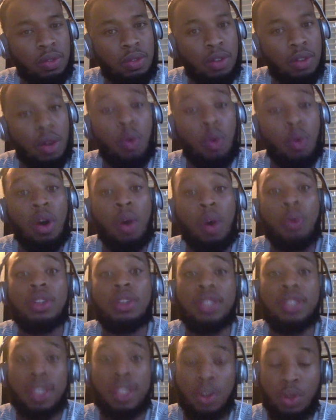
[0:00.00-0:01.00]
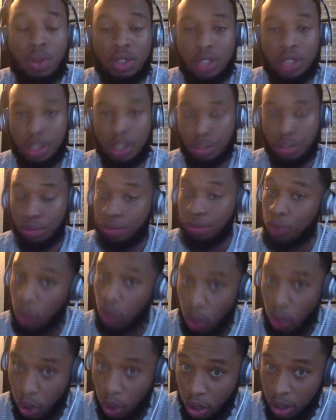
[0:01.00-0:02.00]
I want to say go to state in
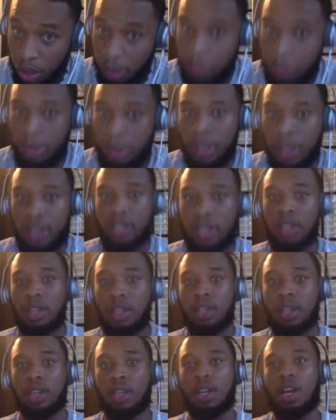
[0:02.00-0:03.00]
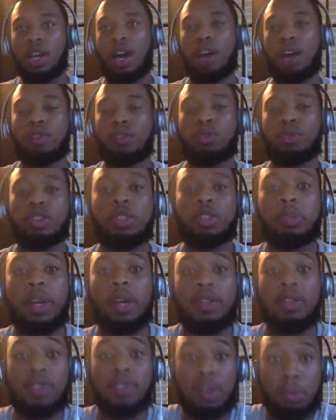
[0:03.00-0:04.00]
4, but out of
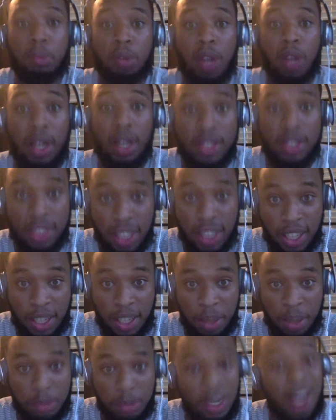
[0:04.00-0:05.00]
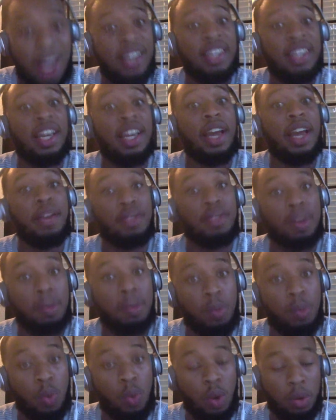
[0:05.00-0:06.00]
respect for LeBron James, I gave
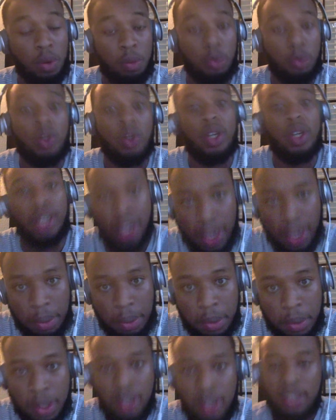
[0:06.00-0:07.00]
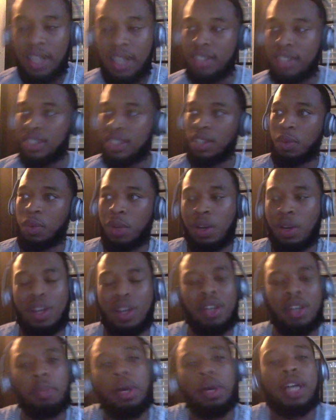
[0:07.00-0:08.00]
them one more game. I said, well, it
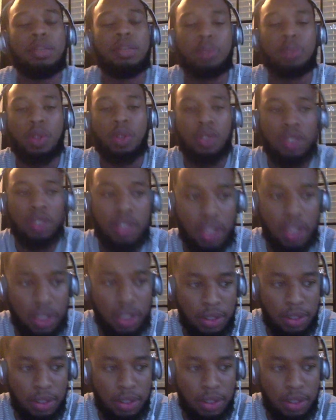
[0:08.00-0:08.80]
could possibly go to 6.